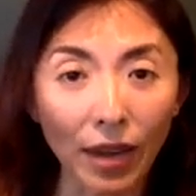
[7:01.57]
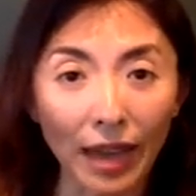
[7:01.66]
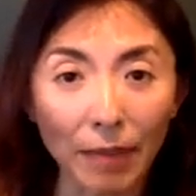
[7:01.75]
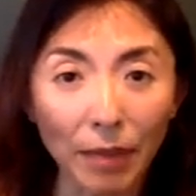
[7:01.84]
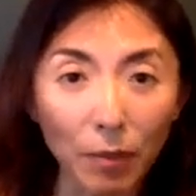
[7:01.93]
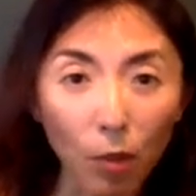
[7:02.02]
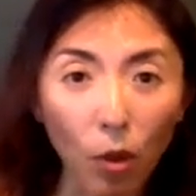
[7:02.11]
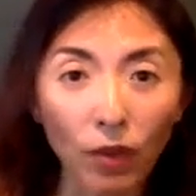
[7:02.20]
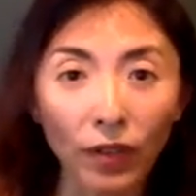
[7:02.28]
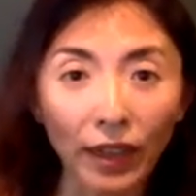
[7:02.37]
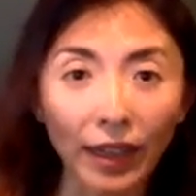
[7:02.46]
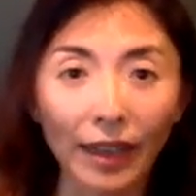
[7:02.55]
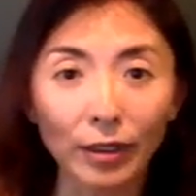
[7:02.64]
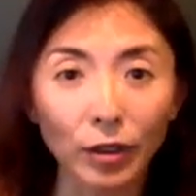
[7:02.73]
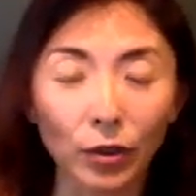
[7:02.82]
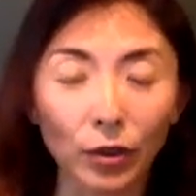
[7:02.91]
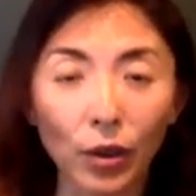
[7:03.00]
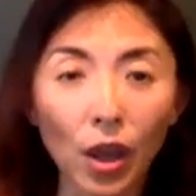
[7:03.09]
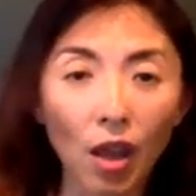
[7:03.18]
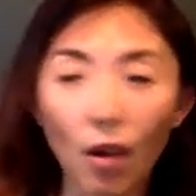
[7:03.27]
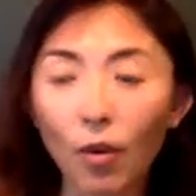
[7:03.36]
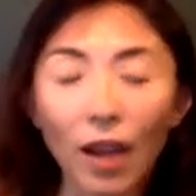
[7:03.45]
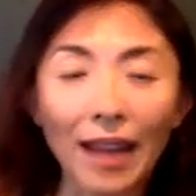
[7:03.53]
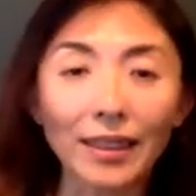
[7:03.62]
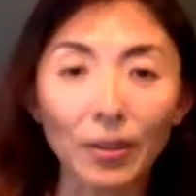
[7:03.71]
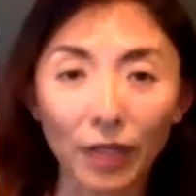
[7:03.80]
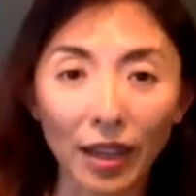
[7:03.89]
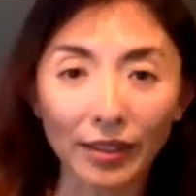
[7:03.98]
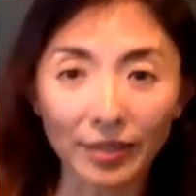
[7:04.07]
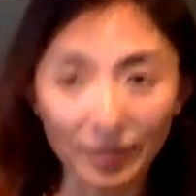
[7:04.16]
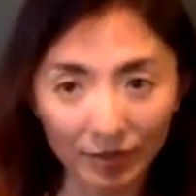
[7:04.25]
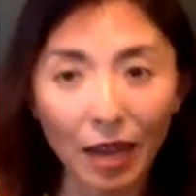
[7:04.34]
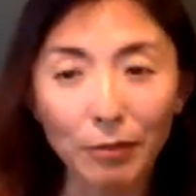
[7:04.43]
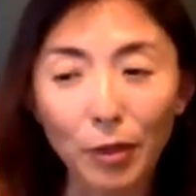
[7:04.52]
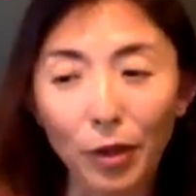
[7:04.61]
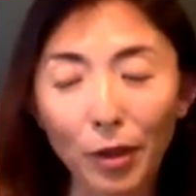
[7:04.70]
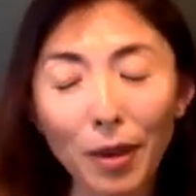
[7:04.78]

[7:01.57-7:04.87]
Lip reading: It can be morphing into all kinds of things. I'm talking